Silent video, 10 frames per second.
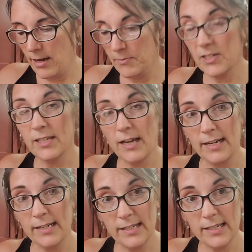
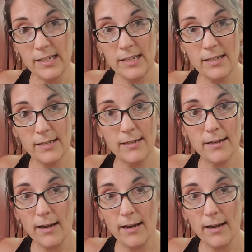sinuses,